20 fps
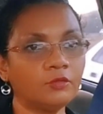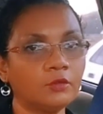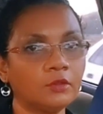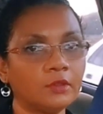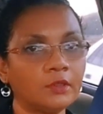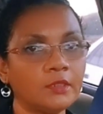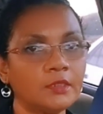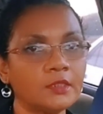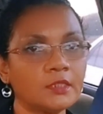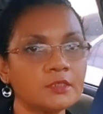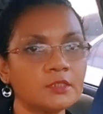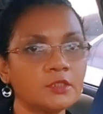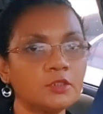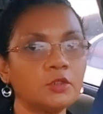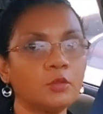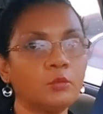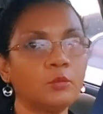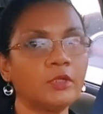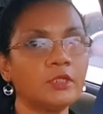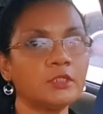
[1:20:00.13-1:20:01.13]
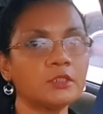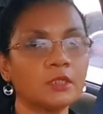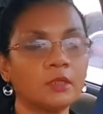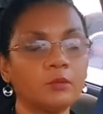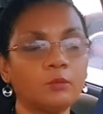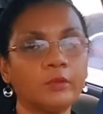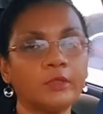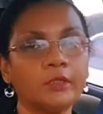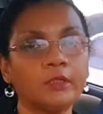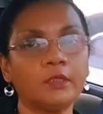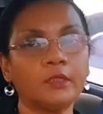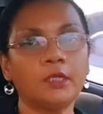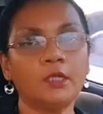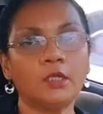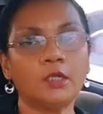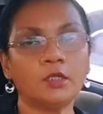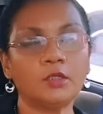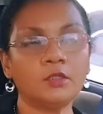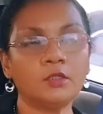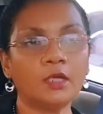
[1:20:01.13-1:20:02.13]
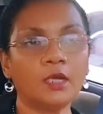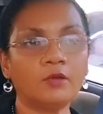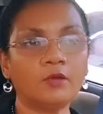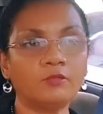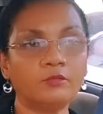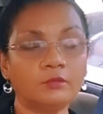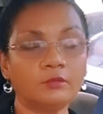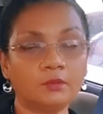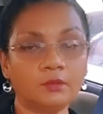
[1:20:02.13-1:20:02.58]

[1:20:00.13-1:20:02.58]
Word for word: you're in a situation where you have